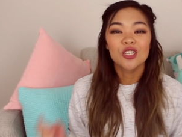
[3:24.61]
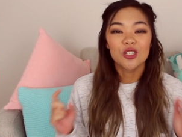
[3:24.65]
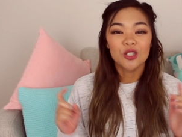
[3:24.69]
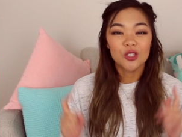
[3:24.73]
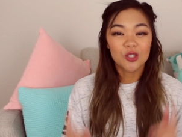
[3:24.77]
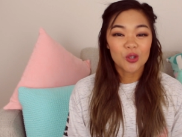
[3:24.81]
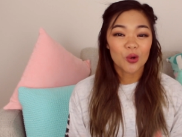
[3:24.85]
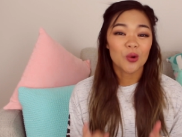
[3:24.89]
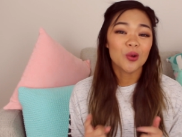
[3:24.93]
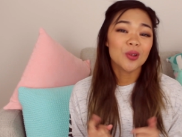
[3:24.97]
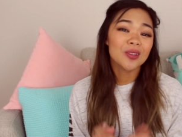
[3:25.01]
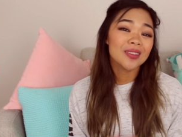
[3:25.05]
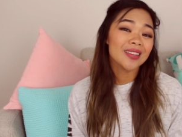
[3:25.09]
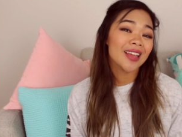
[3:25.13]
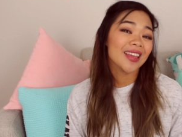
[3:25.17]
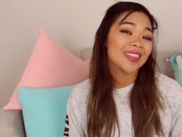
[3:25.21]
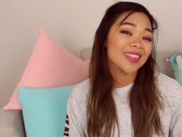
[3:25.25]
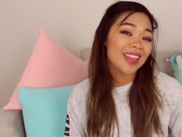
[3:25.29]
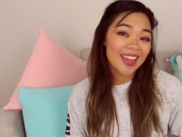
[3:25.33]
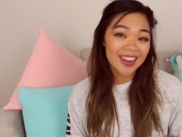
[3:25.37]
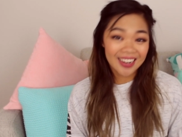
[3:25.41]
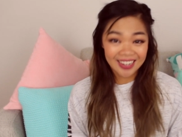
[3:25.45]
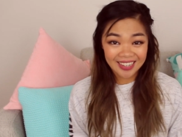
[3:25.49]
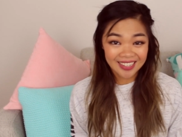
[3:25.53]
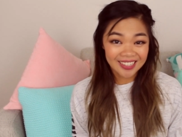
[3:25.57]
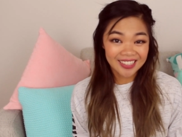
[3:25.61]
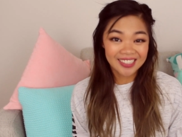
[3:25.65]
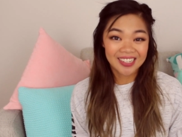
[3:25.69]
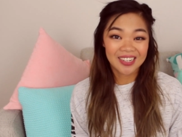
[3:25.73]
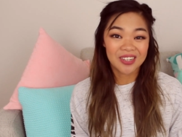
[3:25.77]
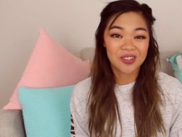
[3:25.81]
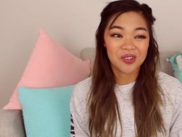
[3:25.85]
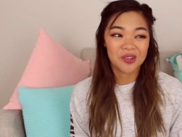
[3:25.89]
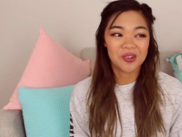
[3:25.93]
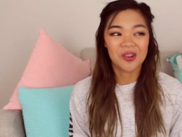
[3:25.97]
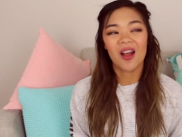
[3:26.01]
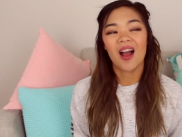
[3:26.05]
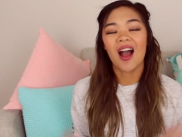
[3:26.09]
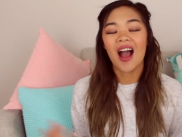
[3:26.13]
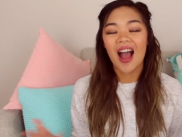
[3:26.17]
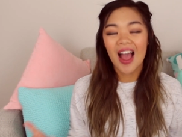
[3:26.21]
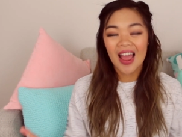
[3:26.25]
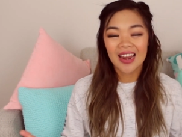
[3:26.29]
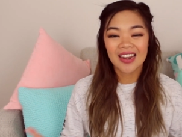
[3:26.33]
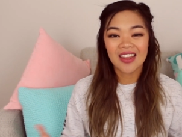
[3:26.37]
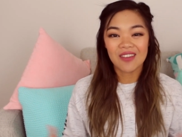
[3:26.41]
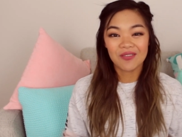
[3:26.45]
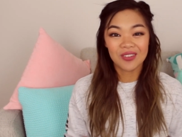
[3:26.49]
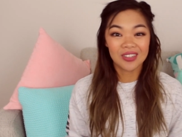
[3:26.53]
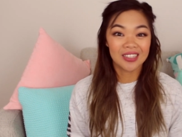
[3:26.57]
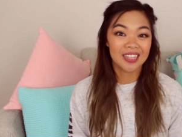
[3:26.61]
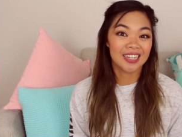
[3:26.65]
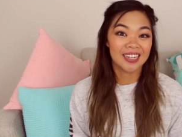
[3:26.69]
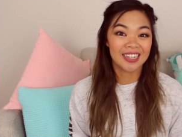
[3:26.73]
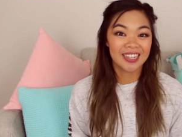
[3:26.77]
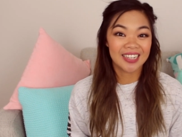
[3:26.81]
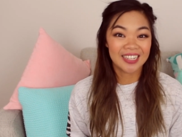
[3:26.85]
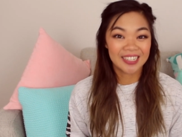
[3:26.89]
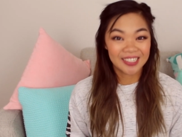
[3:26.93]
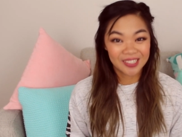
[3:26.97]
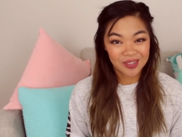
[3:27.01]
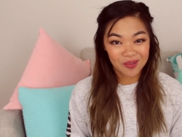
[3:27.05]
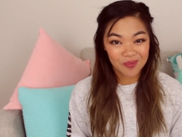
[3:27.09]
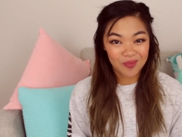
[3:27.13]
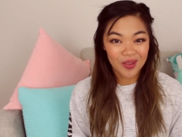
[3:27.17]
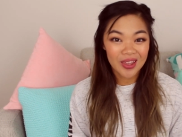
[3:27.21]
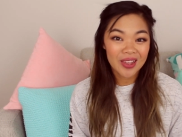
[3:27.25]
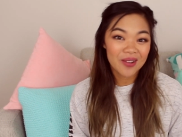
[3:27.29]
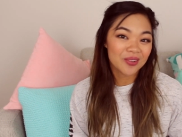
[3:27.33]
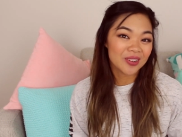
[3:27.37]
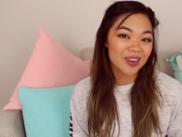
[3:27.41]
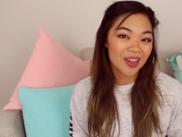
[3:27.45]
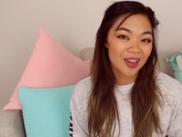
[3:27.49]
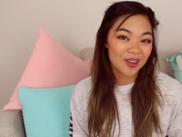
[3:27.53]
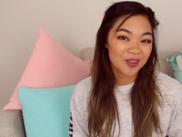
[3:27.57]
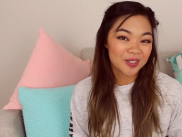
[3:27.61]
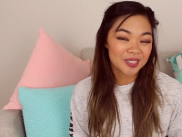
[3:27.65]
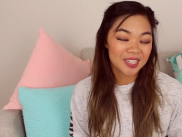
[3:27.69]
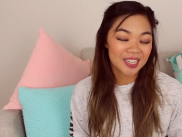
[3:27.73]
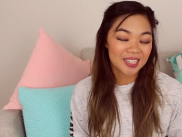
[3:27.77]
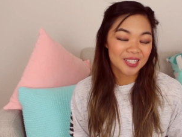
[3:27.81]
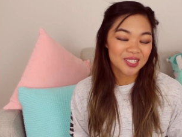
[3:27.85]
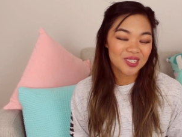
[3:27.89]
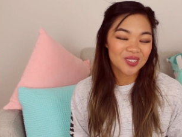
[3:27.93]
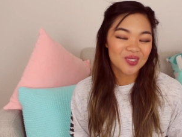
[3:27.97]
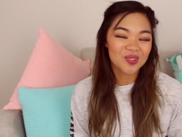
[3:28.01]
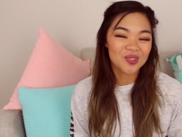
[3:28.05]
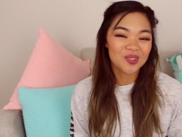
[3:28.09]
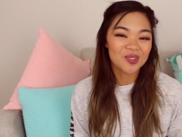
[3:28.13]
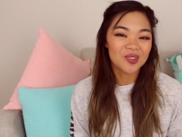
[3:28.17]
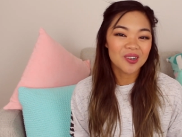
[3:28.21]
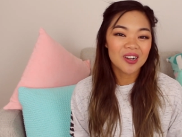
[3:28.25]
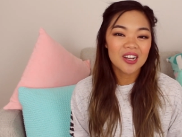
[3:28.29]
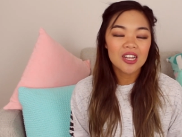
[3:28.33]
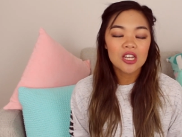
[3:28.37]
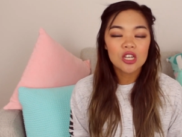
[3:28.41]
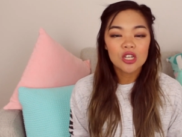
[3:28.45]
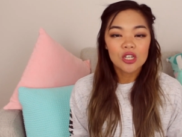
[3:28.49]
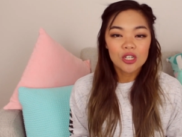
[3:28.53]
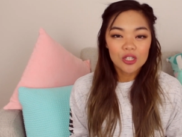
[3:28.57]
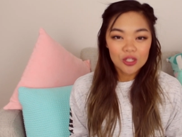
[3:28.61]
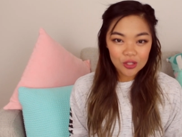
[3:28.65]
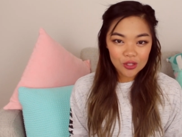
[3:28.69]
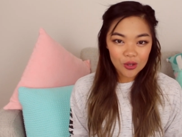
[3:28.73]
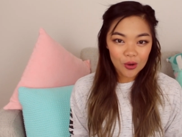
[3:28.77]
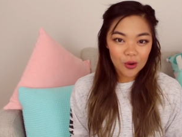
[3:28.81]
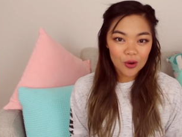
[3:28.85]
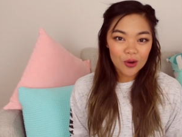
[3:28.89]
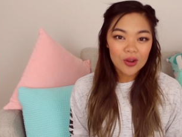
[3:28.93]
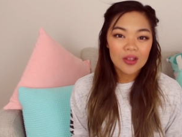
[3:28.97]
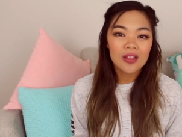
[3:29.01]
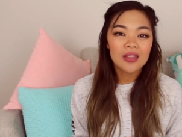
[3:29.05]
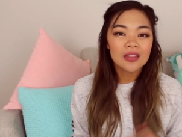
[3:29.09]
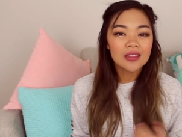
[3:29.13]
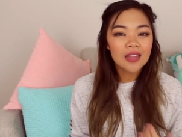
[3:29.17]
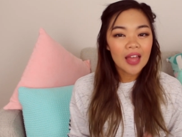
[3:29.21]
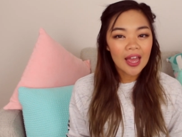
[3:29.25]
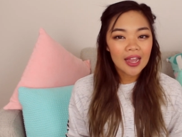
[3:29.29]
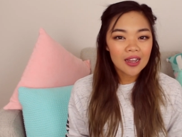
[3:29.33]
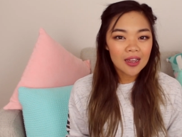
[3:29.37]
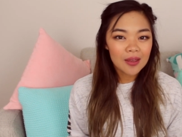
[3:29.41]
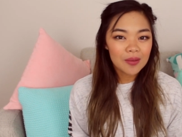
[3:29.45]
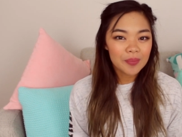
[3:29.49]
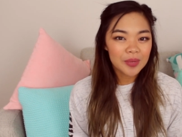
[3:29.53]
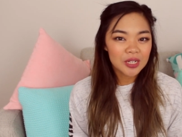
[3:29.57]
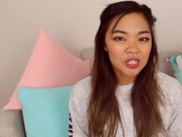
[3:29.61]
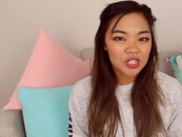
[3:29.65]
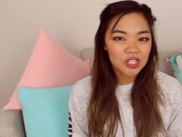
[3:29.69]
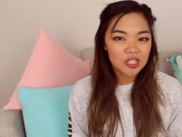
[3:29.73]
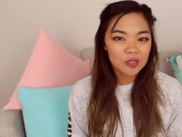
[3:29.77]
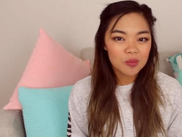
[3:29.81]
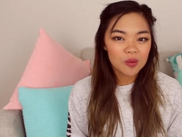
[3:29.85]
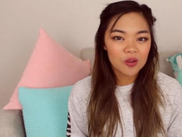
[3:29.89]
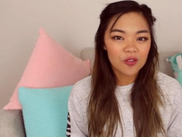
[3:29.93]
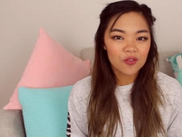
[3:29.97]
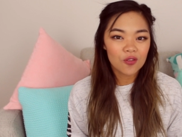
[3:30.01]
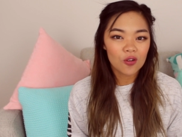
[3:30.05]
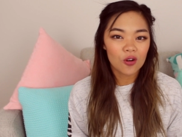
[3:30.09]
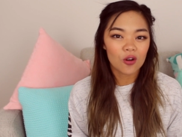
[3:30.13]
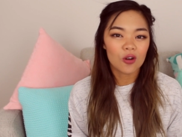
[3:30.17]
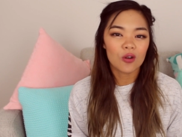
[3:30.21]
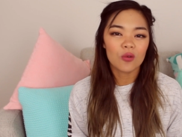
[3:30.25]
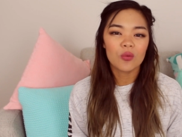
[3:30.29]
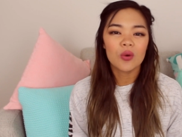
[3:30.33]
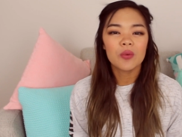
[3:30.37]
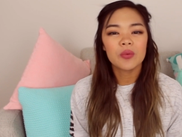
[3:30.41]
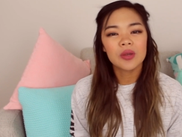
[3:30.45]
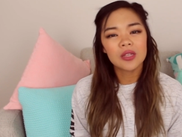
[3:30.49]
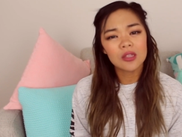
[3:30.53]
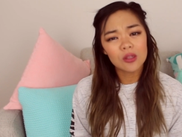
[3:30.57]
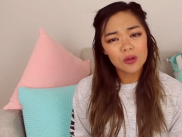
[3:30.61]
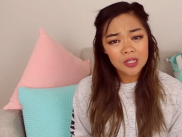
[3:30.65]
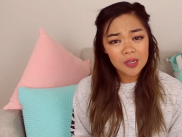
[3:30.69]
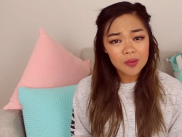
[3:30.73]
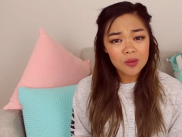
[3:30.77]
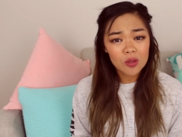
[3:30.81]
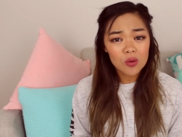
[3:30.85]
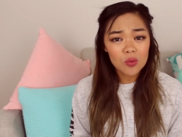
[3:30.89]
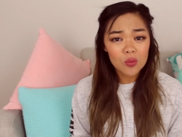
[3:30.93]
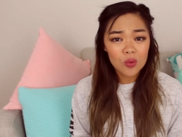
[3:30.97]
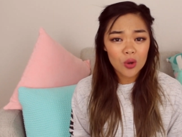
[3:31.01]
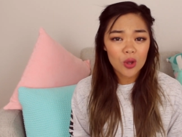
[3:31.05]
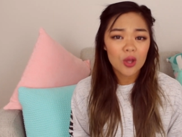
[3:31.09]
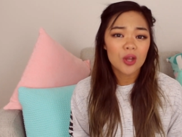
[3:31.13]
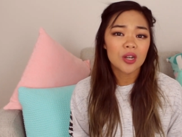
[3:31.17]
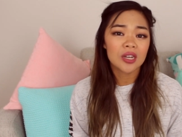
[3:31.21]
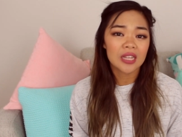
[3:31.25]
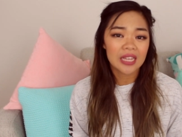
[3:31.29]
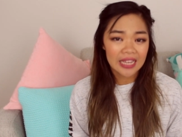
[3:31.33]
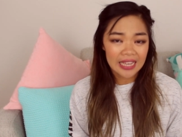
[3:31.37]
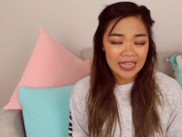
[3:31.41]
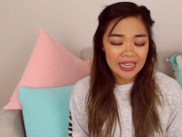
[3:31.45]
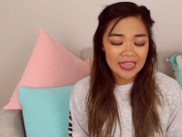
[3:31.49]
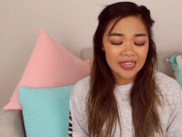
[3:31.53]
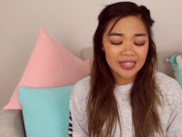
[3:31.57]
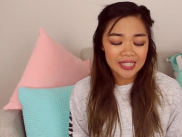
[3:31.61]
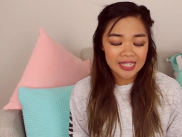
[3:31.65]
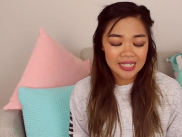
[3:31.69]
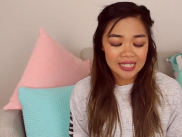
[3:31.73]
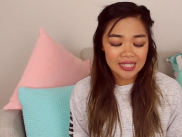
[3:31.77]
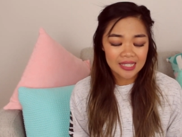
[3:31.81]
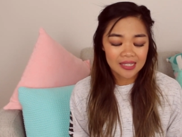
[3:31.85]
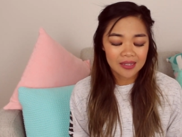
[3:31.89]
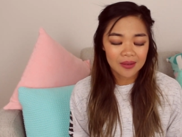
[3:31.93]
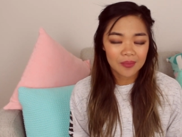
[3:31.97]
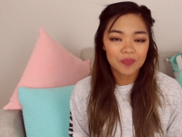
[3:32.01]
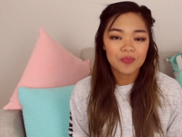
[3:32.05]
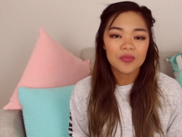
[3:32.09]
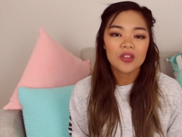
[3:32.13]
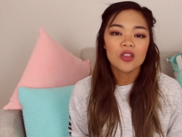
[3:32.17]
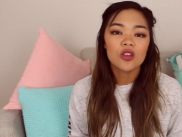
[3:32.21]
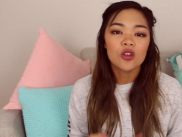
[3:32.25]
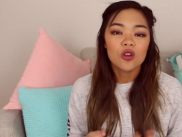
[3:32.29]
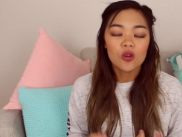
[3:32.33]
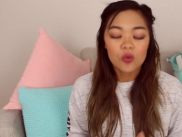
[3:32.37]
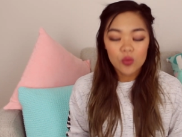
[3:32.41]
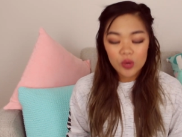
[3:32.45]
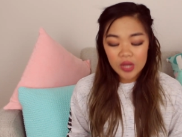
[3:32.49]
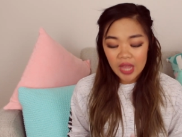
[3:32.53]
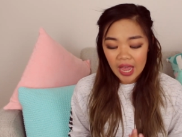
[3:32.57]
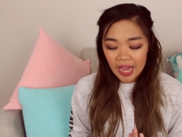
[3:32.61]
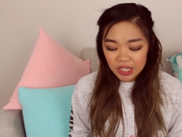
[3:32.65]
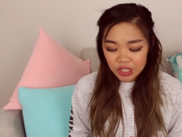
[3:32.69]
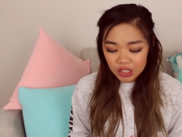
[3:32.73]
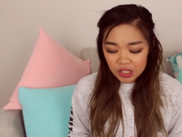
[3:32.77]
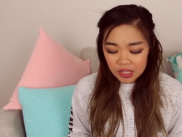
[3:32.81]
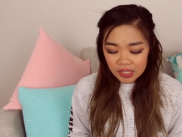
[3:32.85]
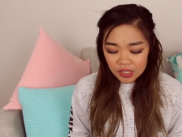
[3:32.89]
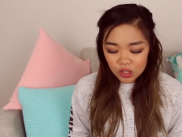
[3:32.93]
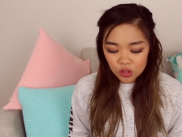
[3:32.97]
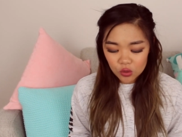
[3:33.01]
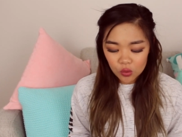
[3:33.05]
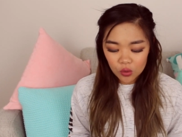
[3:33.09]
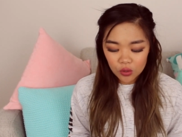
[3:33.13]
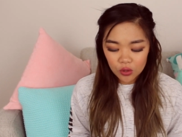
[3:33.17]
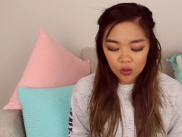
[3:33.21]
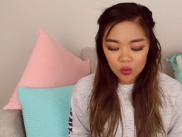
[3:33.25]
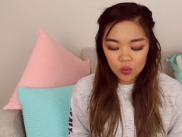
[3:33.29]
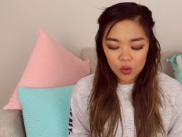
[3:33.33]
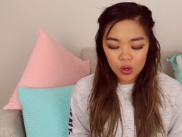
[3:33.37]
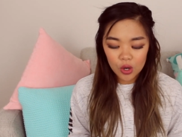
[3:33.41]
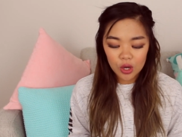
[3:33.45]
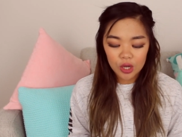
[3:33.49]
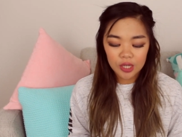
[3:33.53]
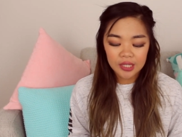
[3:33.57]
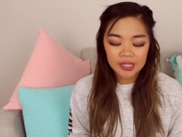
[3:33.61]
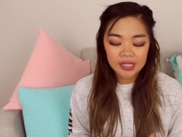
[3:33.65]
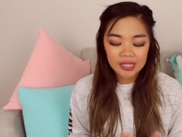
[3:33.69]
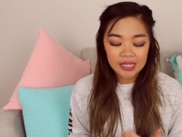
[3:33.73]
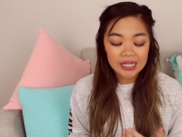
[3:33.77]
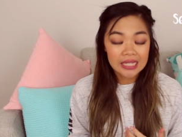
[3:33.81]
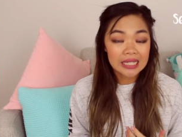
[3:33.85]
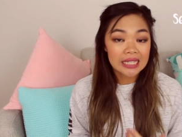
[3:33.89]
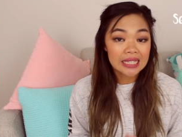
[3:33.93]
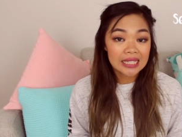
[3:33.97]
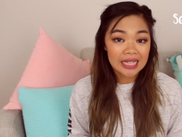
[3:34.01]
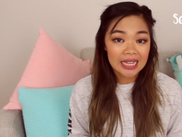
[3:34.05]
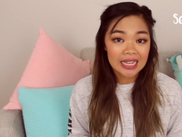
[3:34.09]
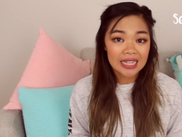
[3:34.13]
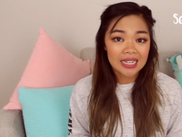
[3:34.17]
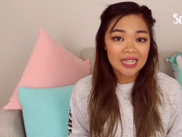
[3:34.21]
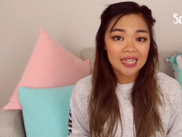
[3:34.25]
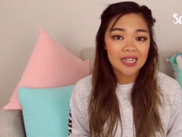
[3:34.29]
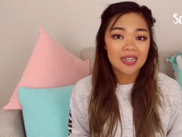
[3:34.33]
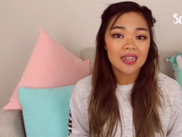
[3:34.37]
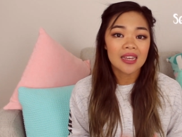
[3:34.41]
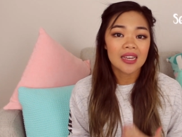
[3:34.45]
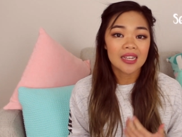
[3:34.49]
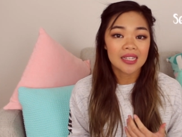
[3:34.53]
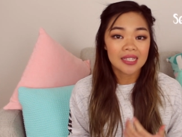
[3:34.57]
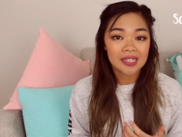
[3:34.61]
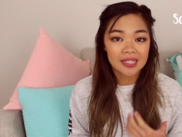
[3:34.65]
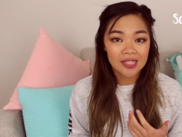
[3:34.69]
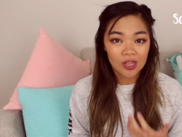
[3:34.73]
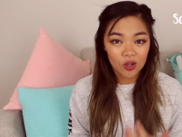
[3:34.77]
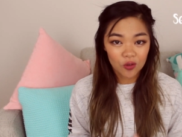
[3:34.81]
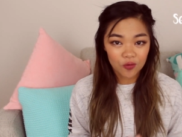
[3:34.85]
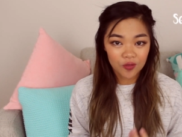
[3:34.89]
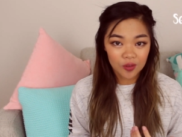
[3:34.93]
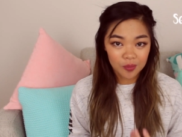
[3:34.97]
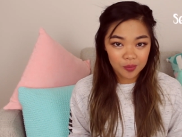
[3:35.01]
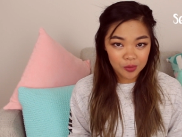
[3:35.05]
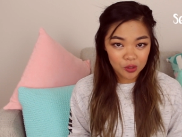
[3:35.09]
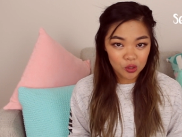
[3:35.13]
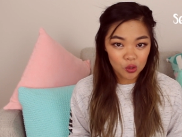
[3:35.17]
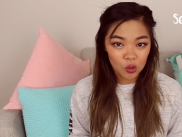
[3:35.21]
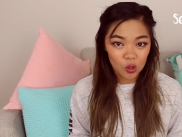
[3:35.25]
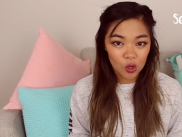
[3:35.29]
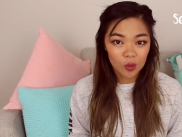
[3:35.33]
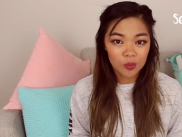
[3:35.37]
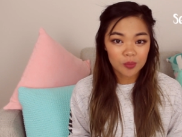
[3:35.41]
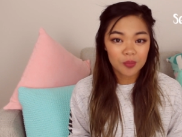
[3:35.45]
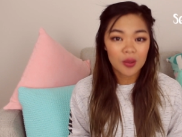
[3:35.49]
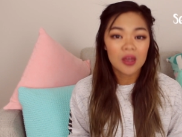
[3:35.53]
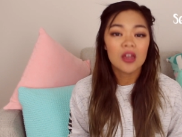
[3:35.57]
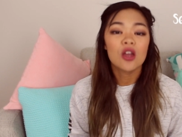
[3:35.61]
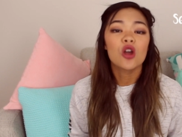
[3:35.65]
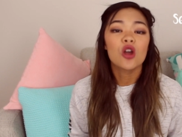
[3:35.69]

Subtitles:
Don't let that hinder you. I never let it hinder me when I was at school. So, like I mentioned before, when we looked at the word egotism, we actually saw the words conceited and self-absorbed.